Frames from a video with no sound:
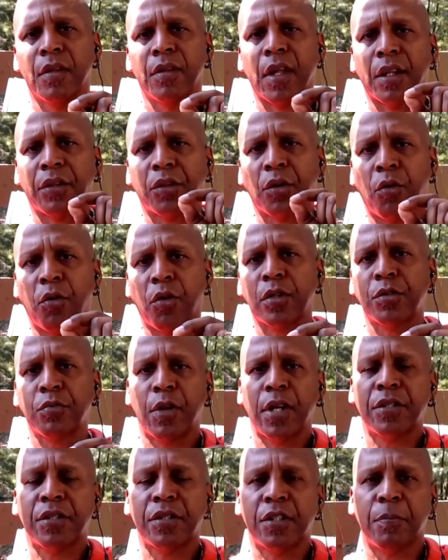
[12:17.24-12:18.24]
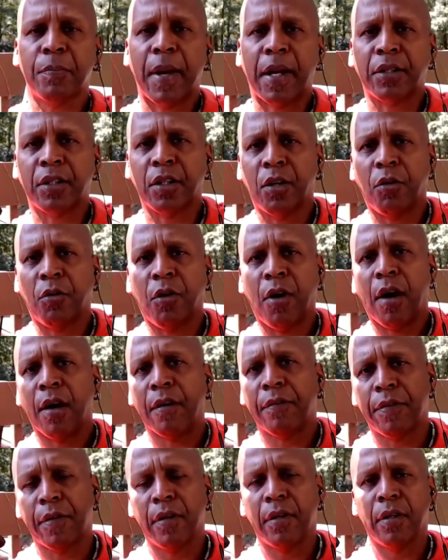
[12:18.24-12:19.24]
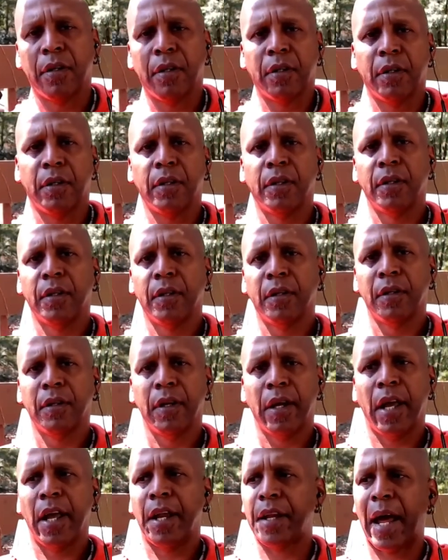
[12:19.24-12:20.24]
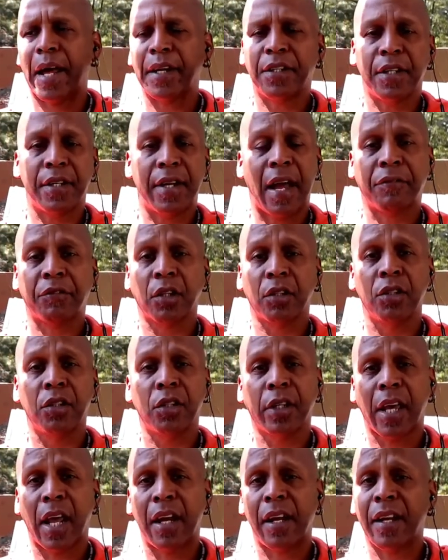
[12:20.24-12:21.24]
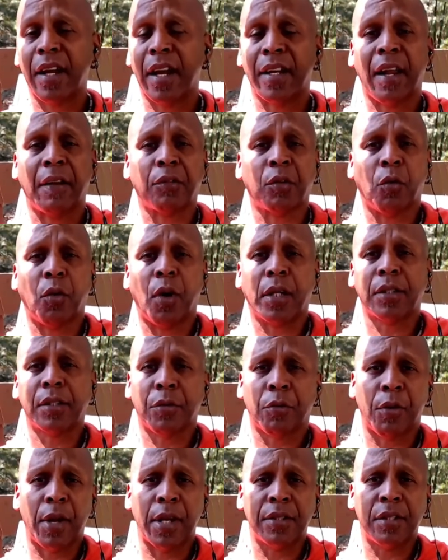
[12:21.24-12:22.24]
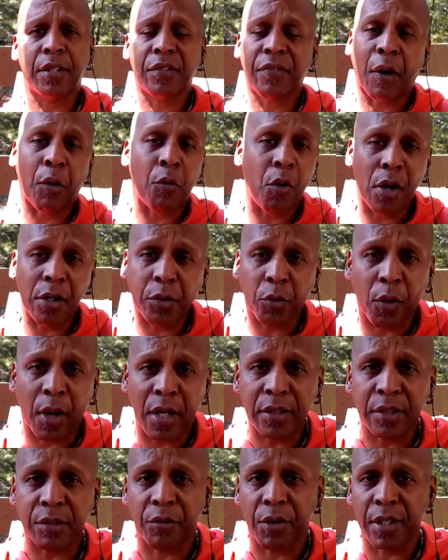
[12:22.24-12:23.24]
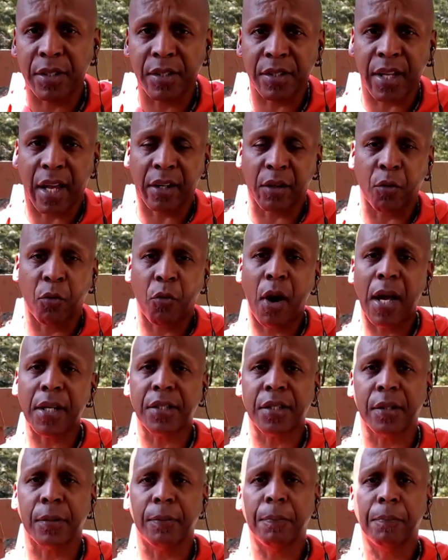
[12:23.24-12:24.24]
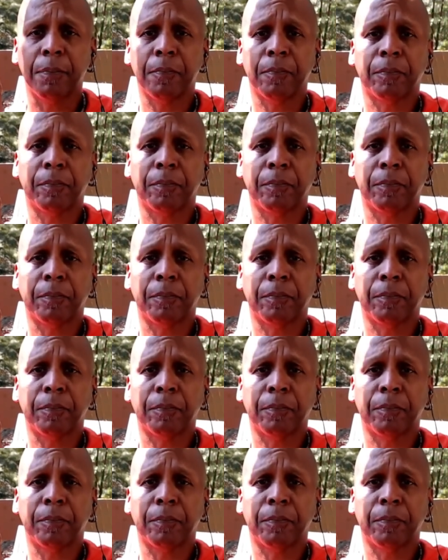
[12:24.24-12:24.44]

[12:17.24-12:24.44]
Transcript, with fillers: that the horse race is about to go off. And I didn't have to look at it. I didn't have to watch the races. If I wanted to watch the races, I could watch them.